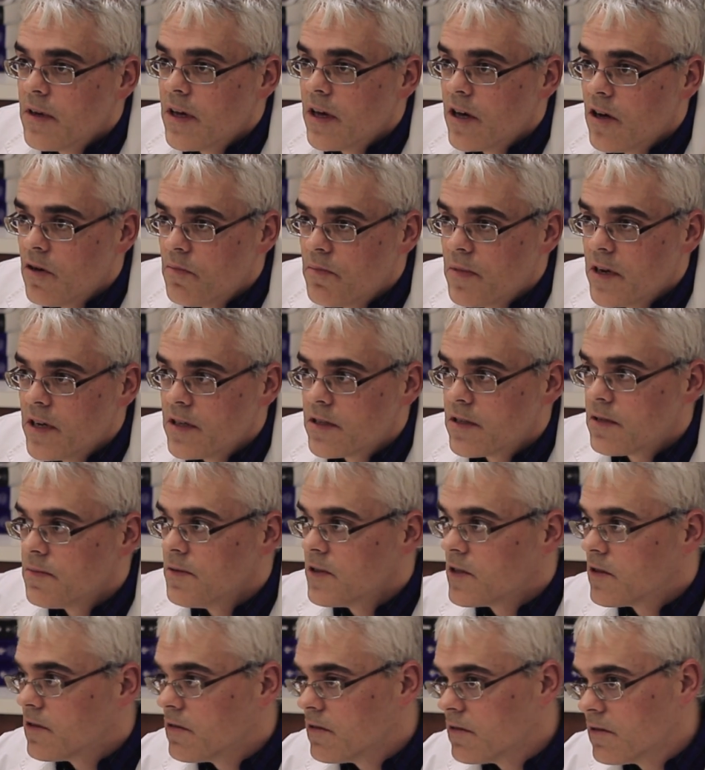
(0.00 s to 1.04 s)
help us
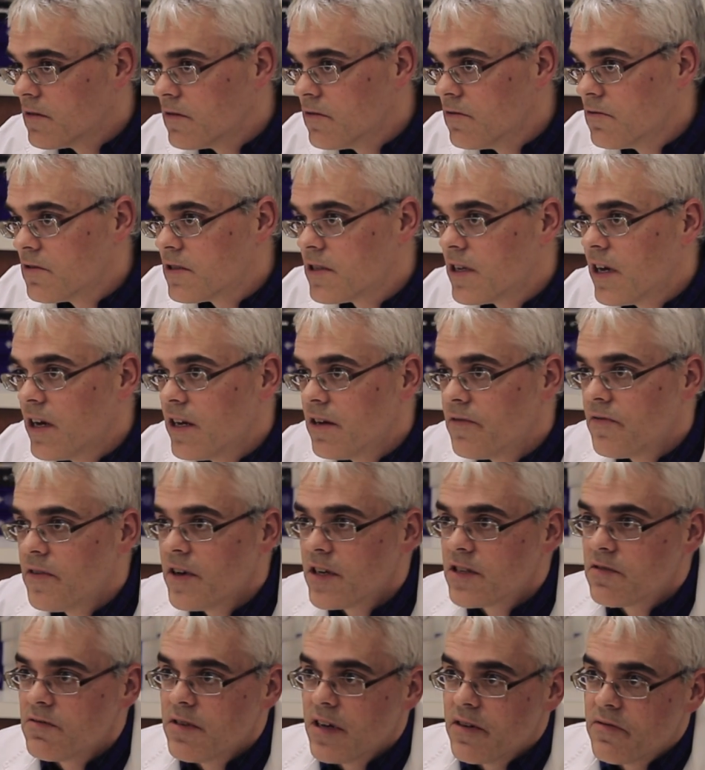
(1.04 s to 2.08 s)
make sure there's no side
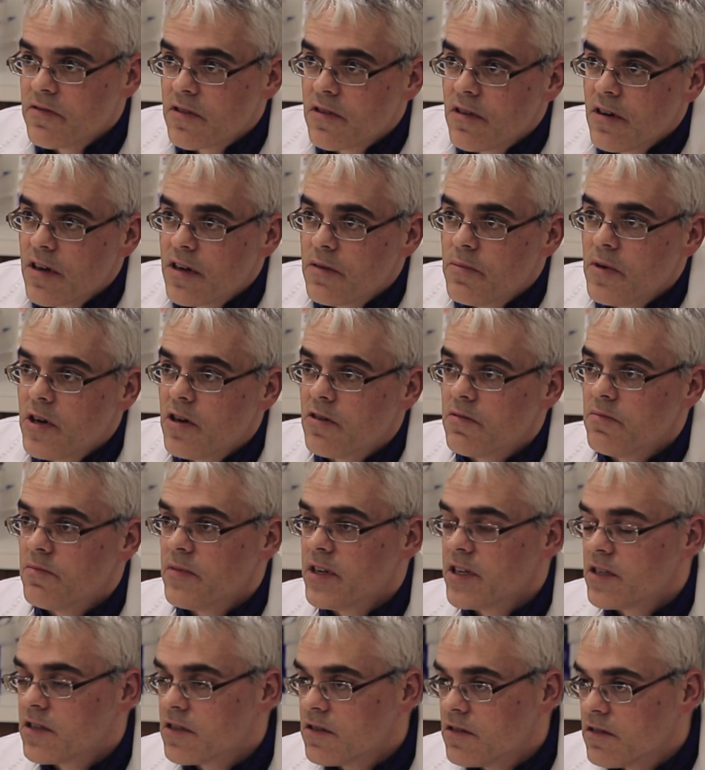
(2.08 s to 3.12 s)
effects we haven't thought about, and
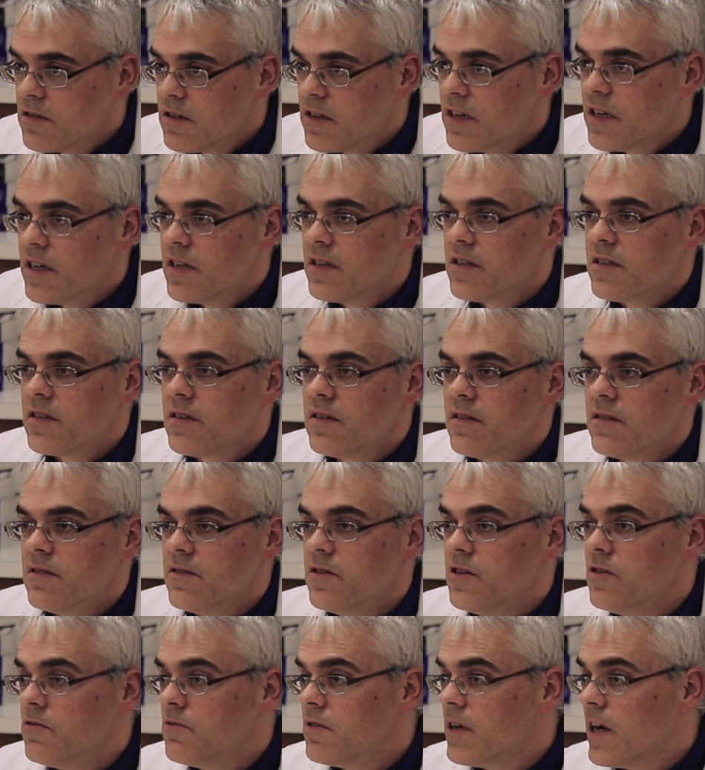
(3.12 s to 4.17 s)
make sure that
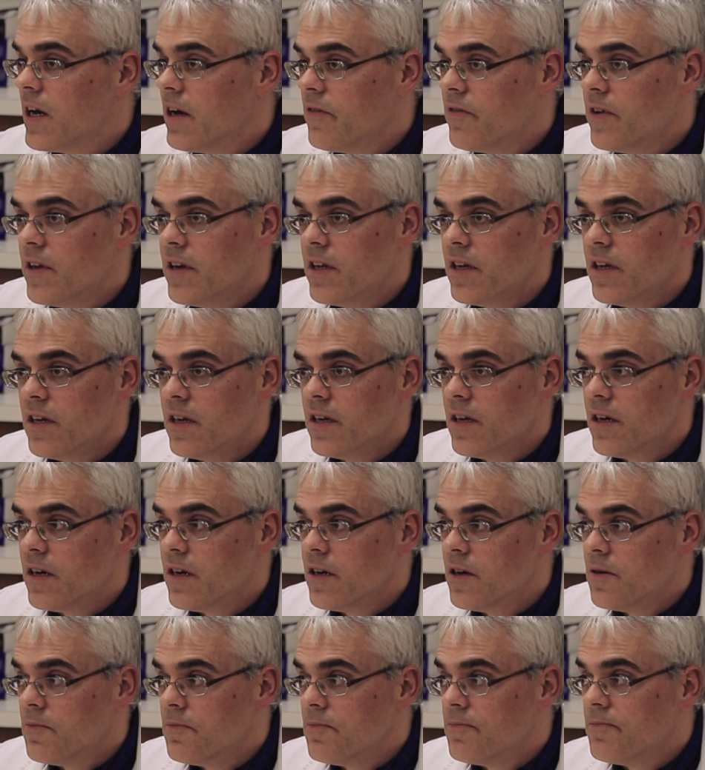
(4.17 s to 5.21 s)
you don't have
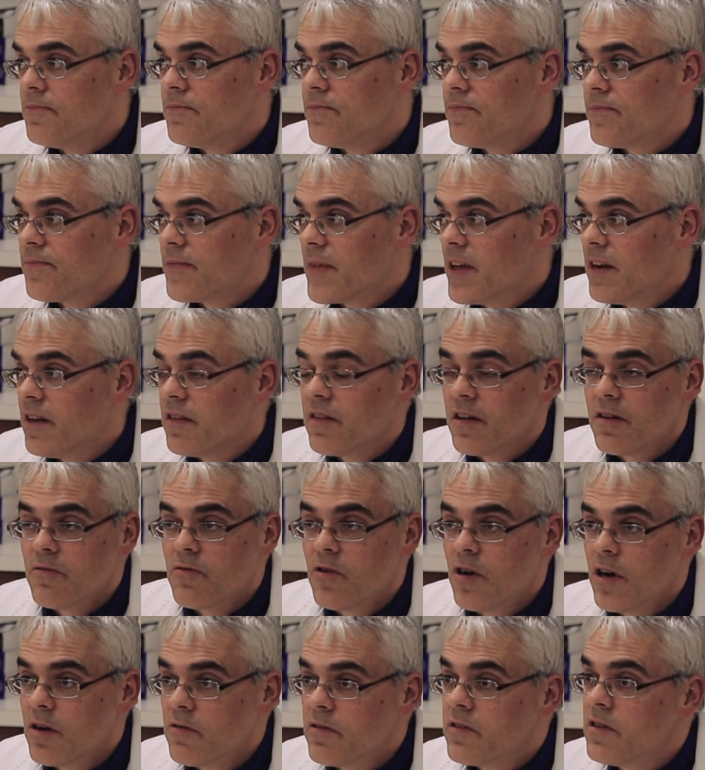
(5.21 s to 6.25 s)
anything
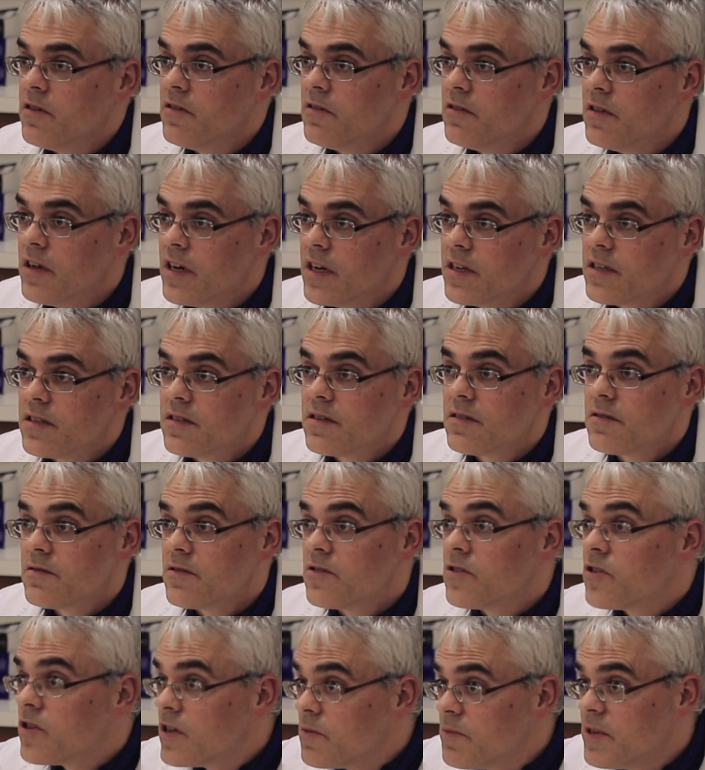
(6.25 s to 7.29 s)
wrong with you that
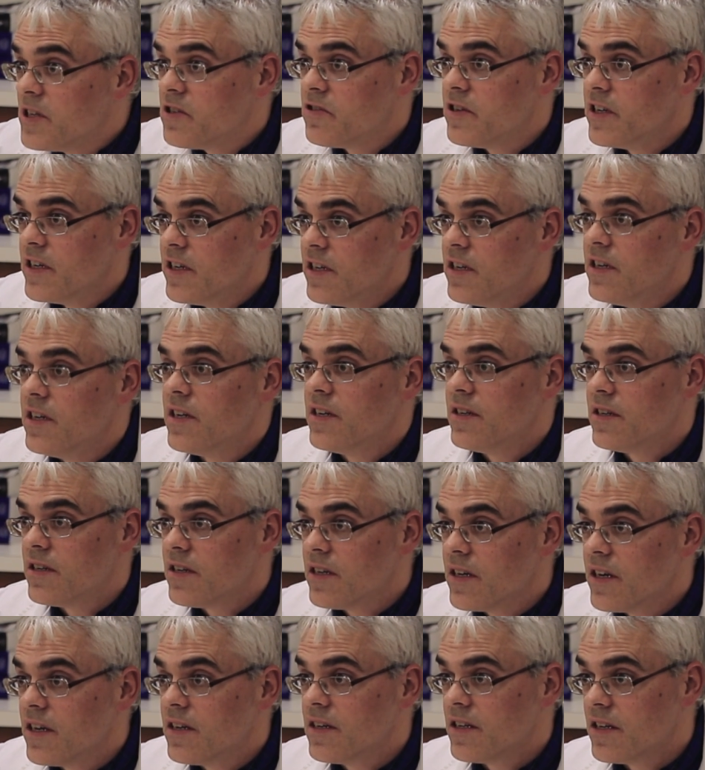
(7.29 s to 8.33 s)
could be treated
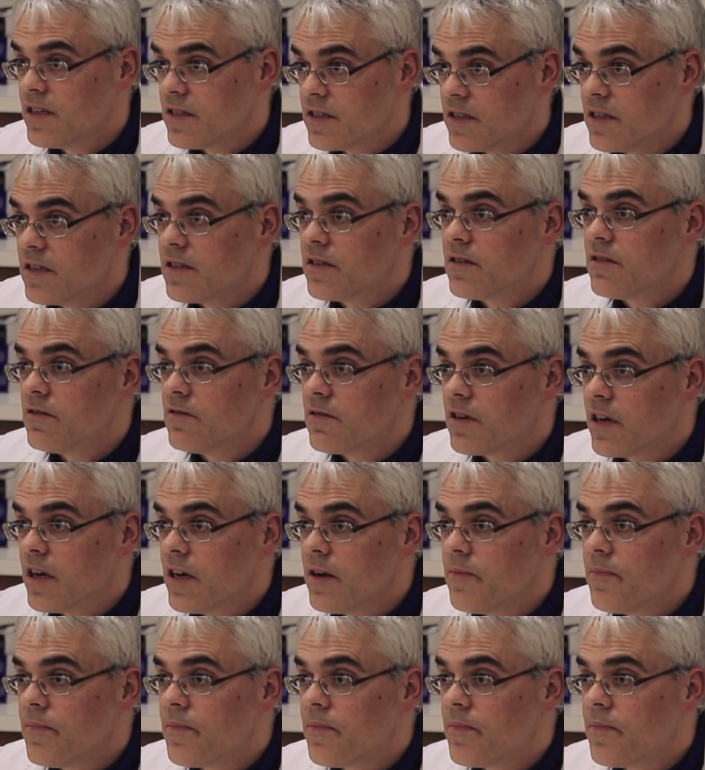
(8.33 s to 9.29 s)
and isn't. Okay.